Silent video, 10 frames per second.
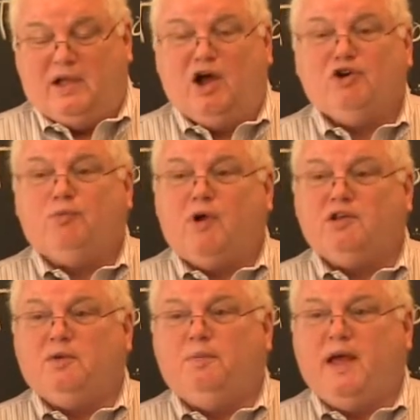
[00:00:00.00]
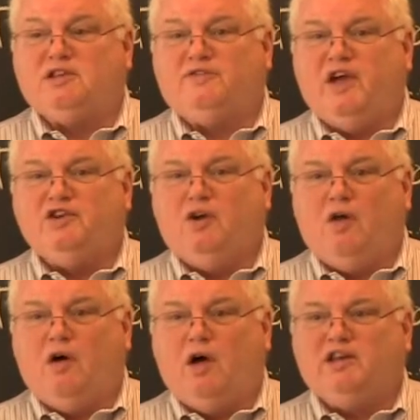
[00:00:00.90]
under Pre Pennsylvania
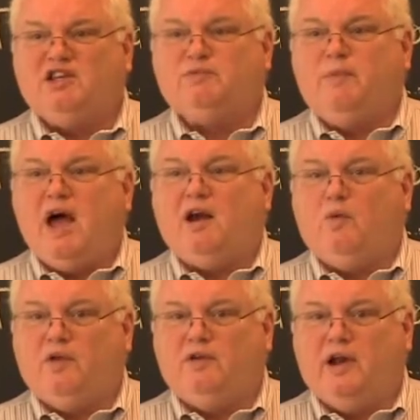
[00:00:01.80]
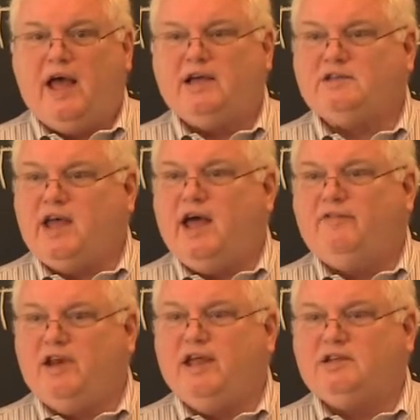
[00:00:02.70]
law, it doesn't matter whether it has to
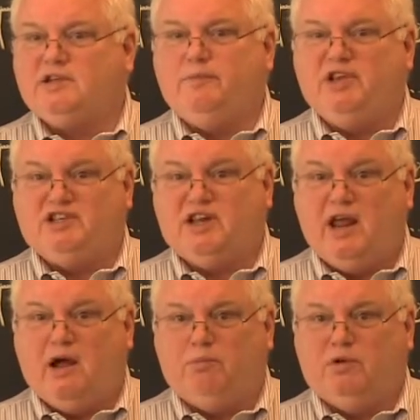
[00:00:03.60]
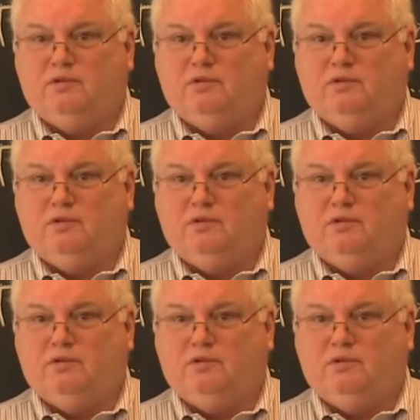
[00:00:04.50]
have an ASME stamp.